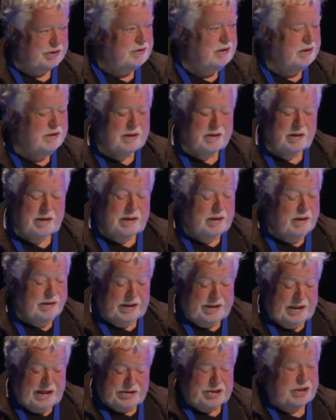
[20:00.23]
And
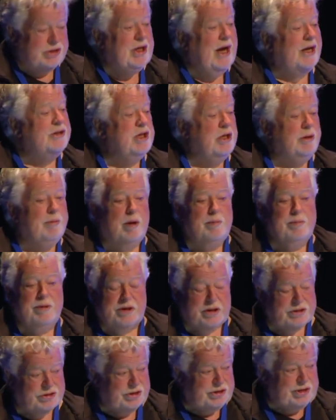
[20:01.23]
The kids are chatting at the moment
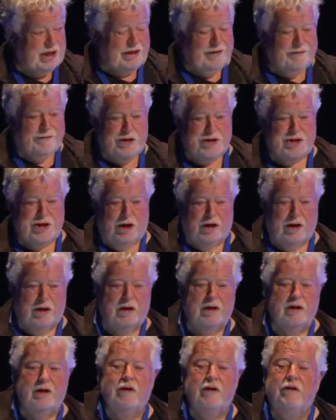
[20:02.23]
because the jellyfish are